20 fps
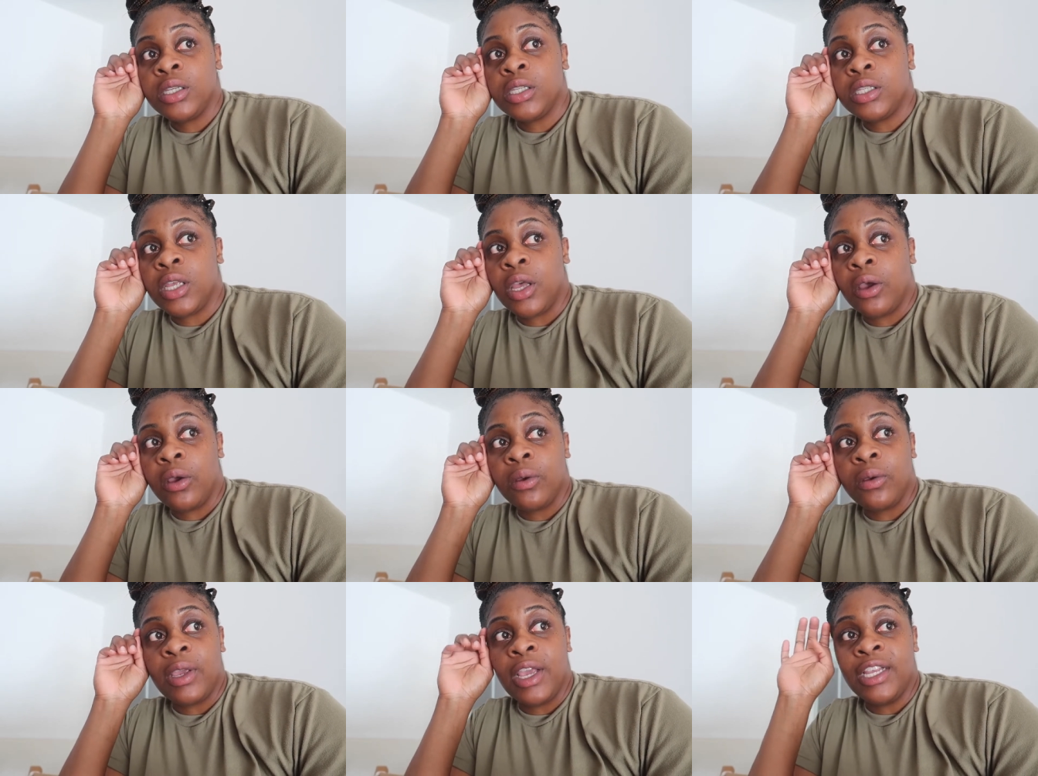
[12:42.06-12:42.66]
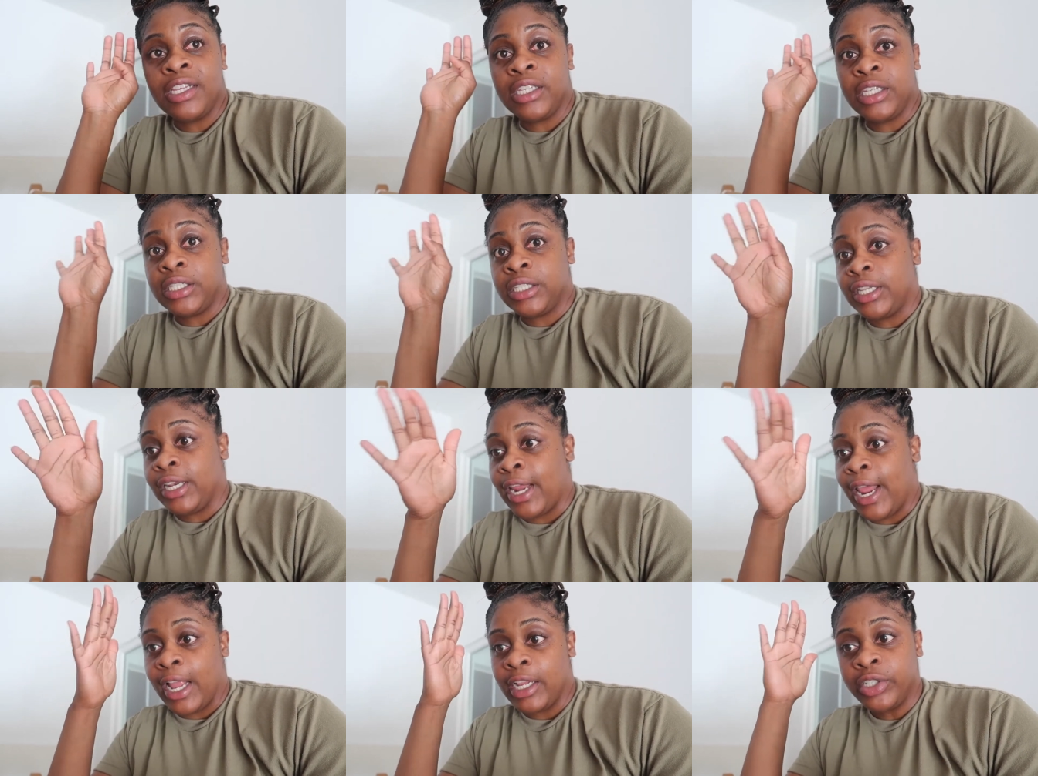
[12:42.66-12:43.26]
So it's just
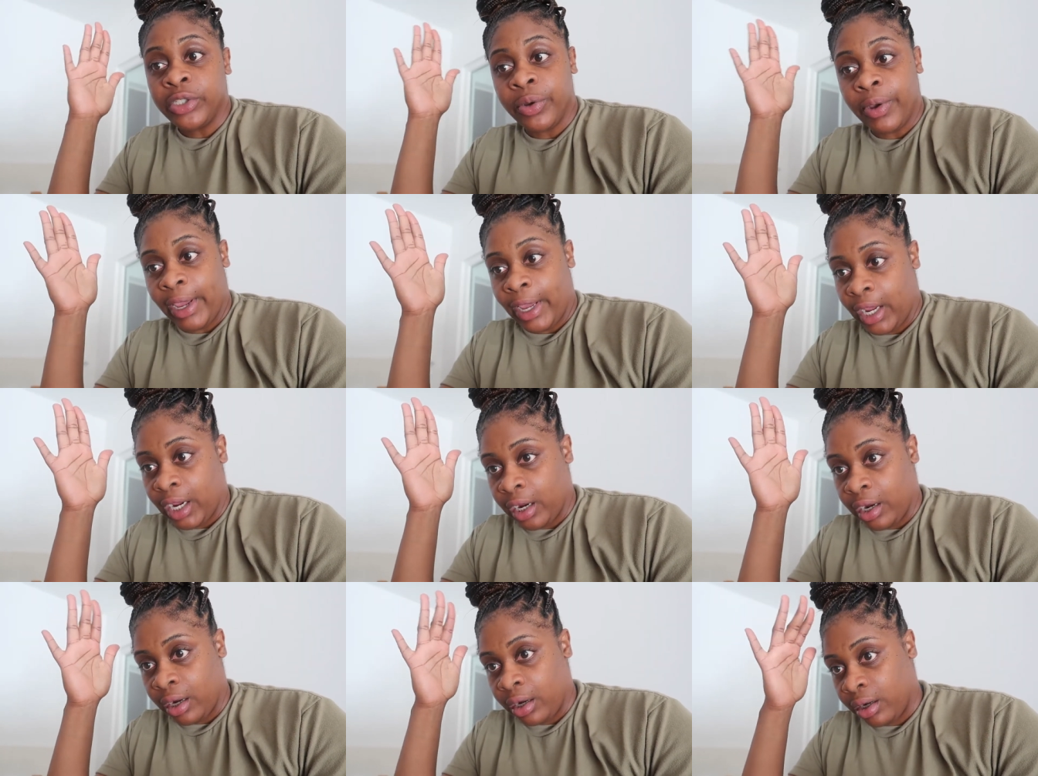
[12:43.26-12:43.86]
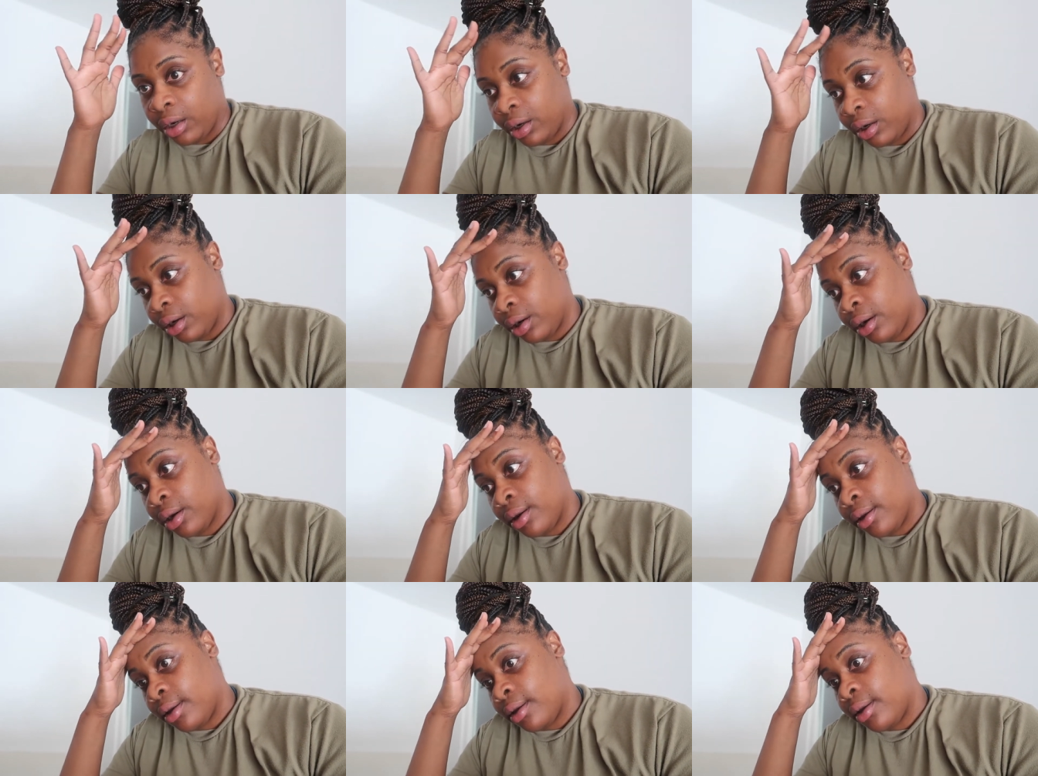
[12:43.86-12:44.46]
natural air.
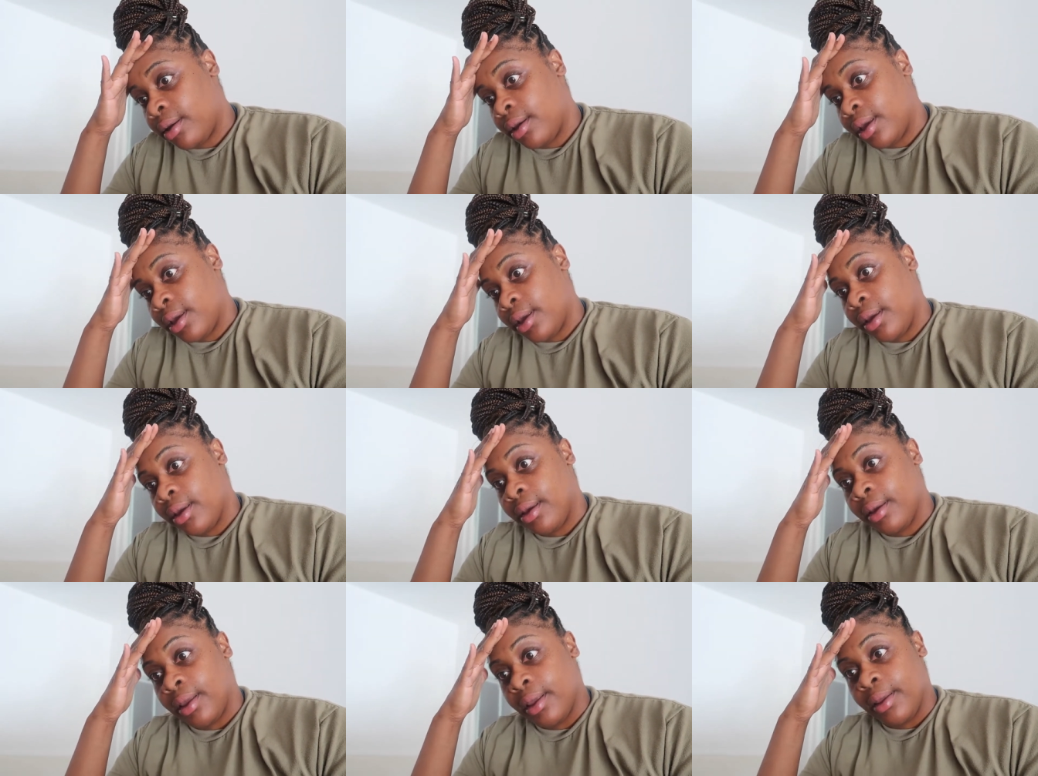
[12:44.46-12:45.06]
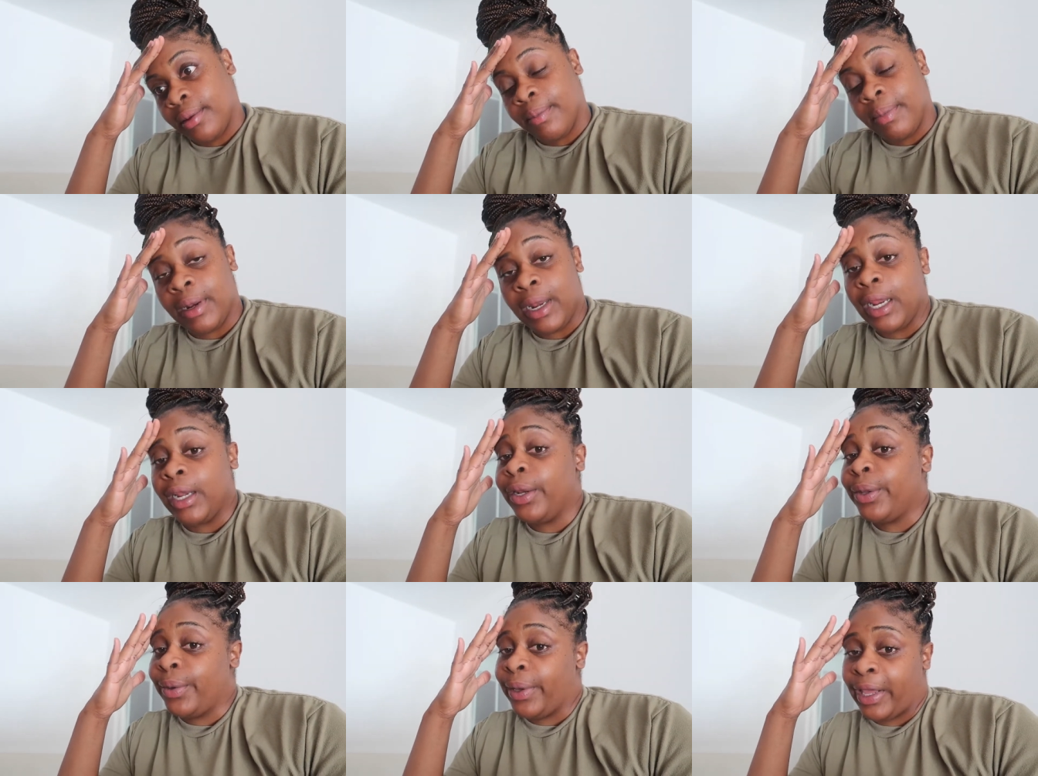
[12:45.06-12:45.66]
But
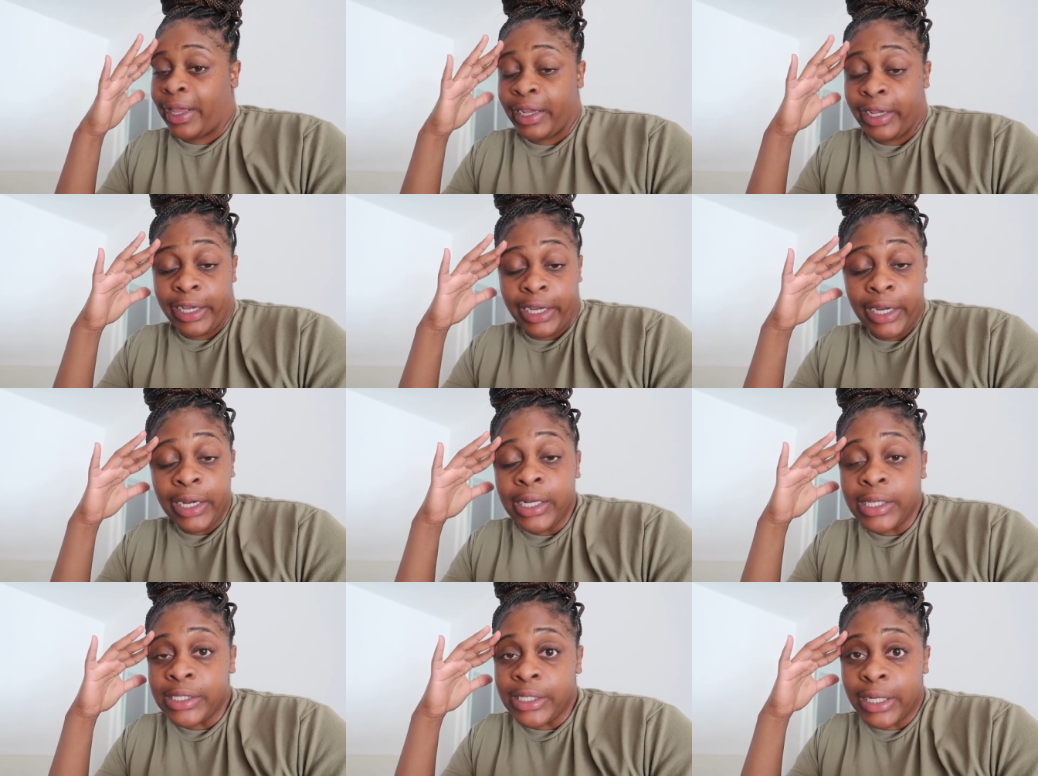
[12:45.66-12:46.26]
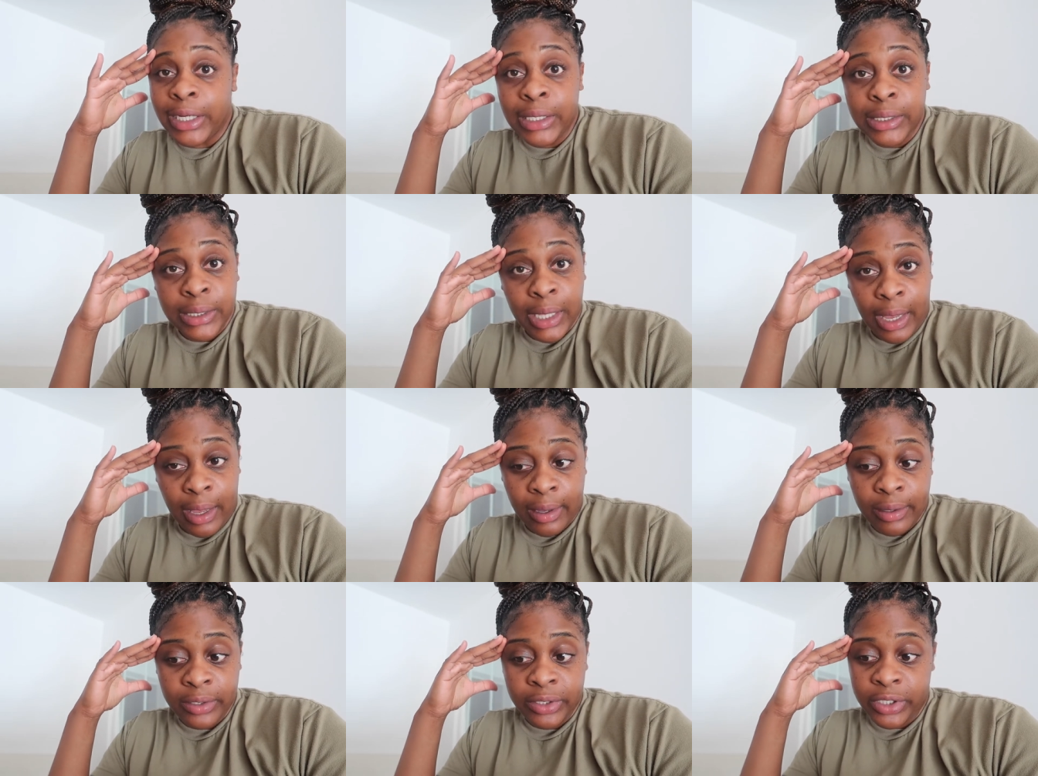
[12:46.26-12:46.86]
they do have heaters in this
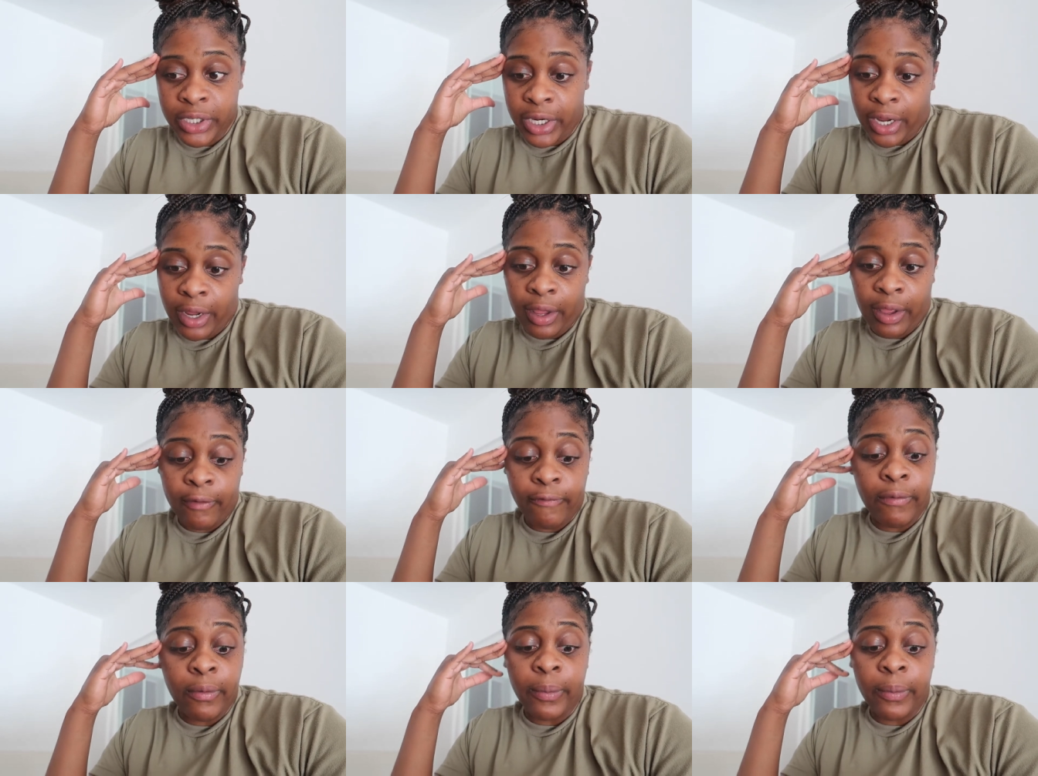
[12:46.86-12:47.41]
house, child,